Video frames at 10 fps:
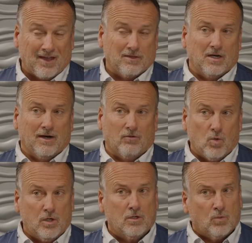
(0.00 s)
thought they never
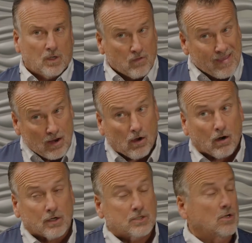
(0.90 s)
would, well, they
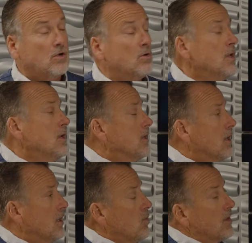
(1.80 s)
are. So
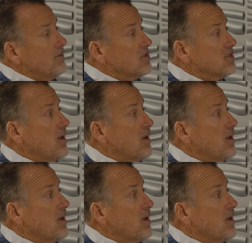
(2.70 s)
we'll give you some